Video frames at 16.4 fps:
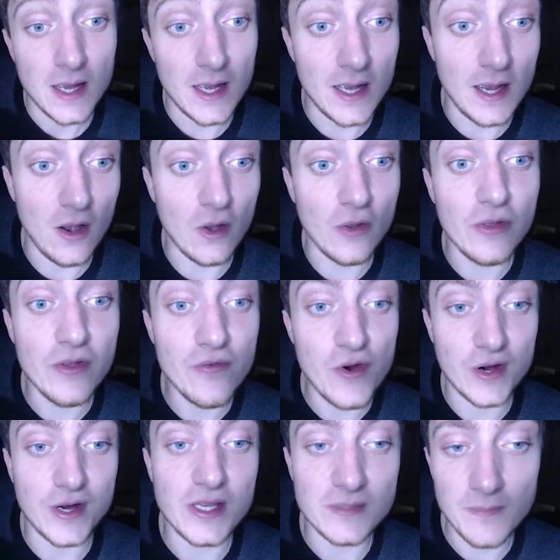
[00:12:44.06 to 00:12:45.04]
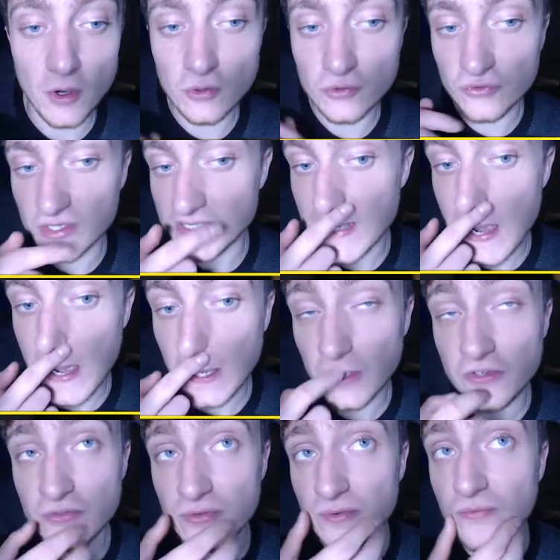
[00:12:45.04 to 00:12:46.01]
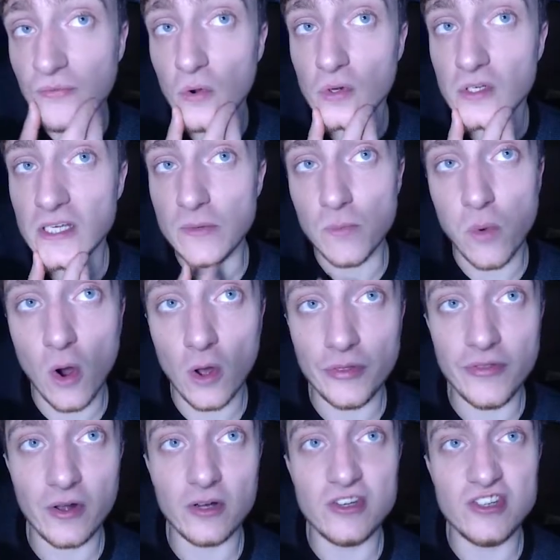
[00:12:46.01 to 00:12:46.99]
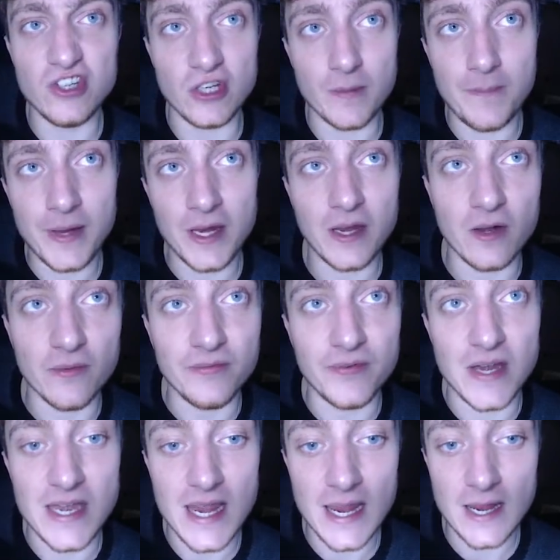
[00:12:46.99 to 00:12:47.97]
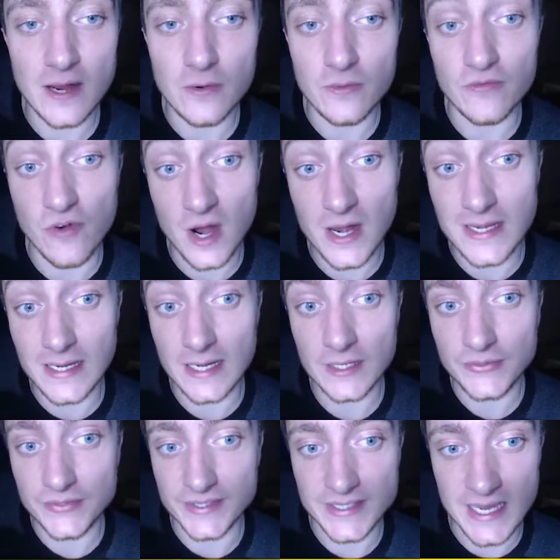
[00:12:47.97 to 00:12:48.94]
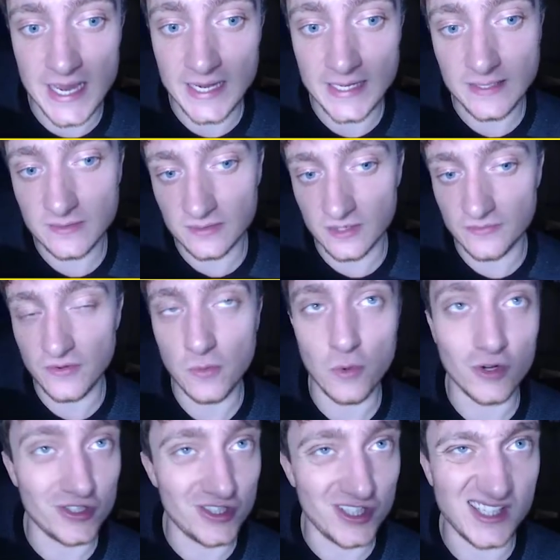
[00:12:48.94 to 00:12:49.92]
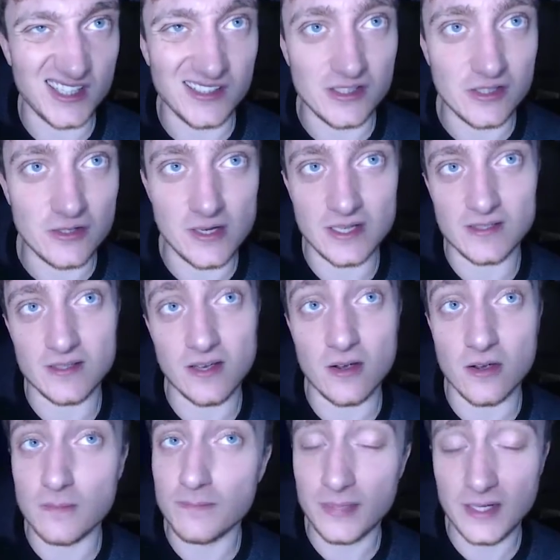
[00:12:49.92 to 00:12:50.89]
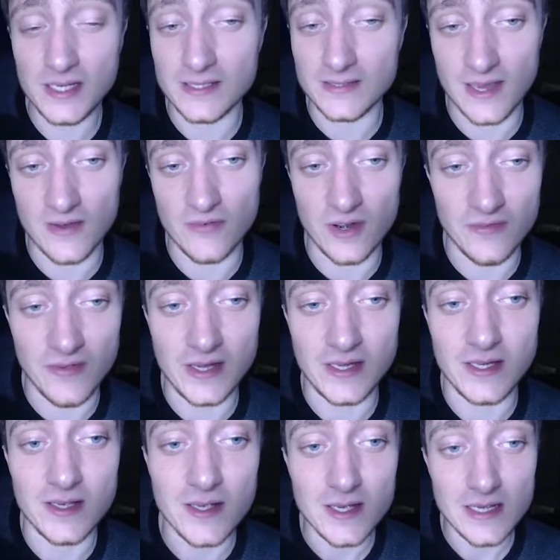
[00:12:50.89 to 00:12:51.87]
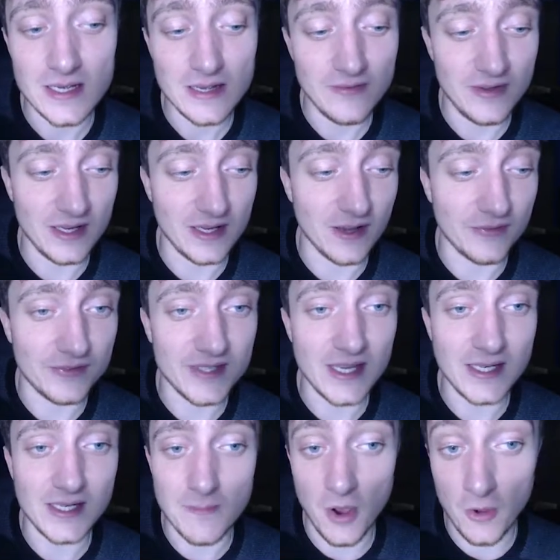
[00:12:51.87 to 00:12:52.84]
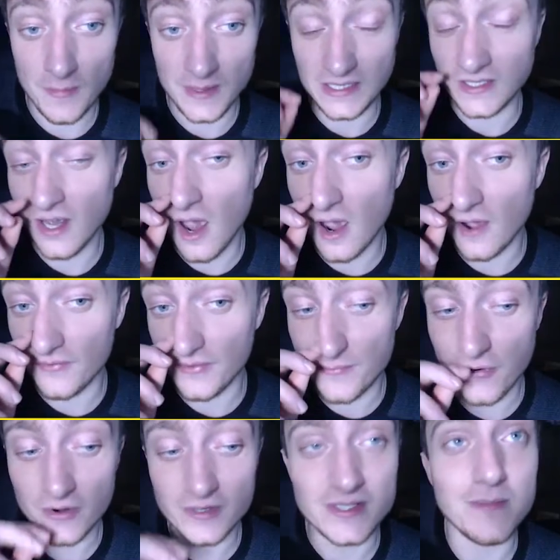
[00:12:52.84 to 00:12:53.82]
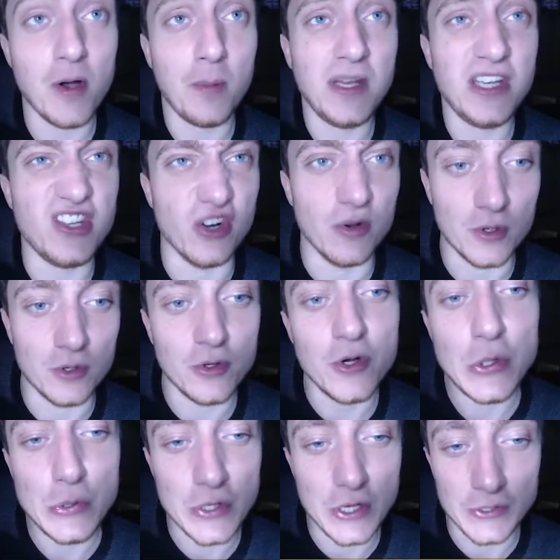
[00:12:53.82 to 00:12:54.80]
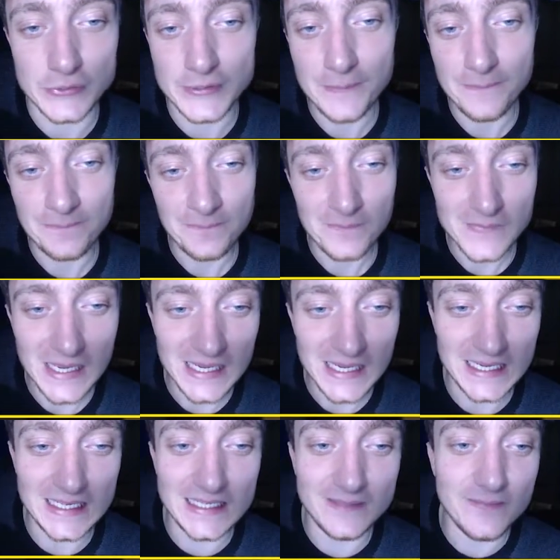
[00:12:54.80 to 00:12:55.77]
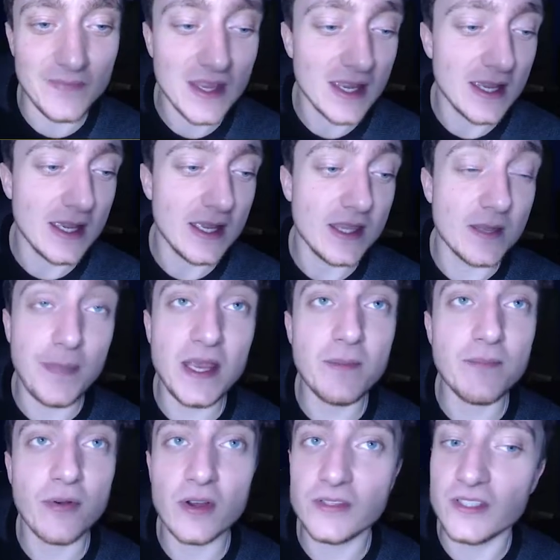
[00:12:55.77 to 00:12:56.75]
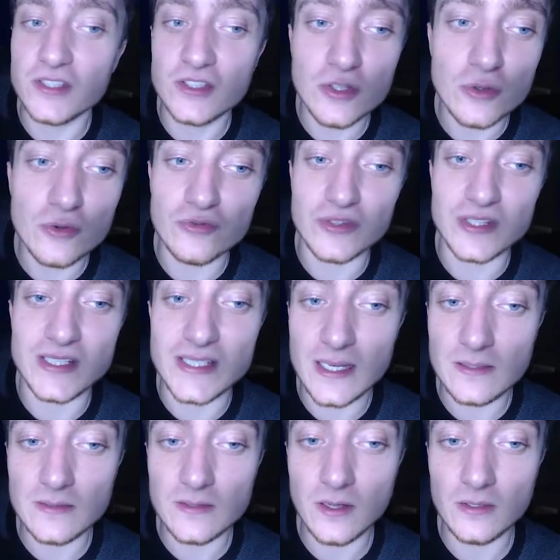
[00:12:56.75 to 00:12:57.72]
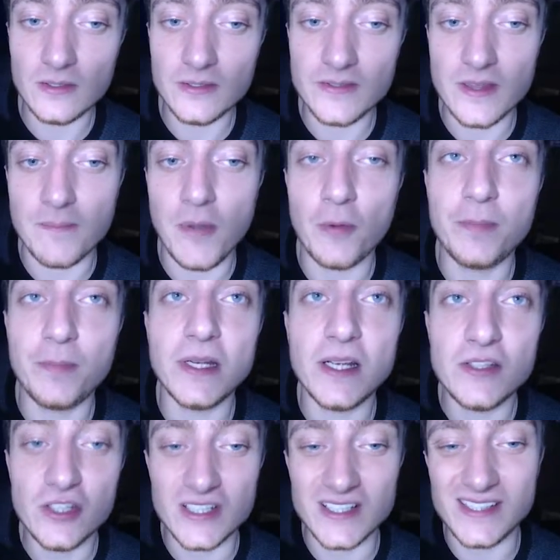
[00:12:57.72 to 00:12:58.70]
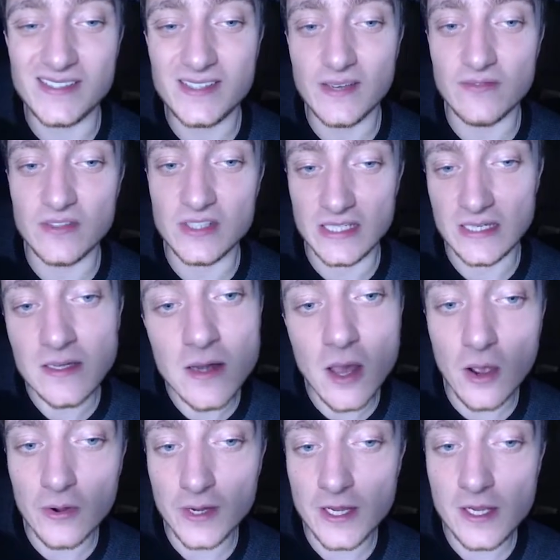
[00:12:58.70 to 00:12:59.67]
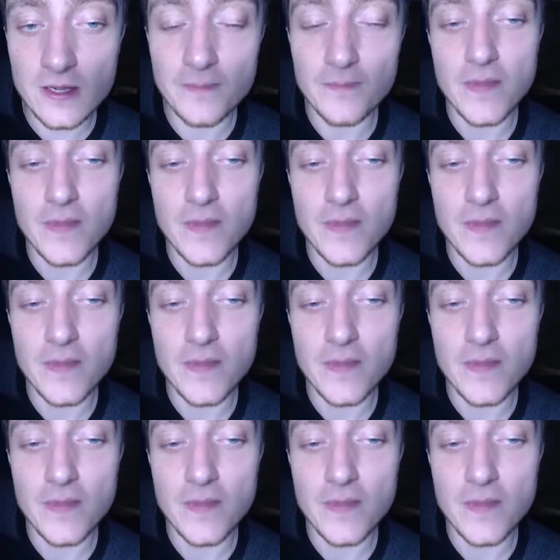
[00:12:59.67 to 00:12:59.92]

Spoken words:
On the Rockets Moltres, $141. You could pick it up for now, right now, today. So if you're watching this in 2 years' time, please get rid of anything I've said. It might be half the price, it might be double, who knows. The peak price is $210. The population is 79.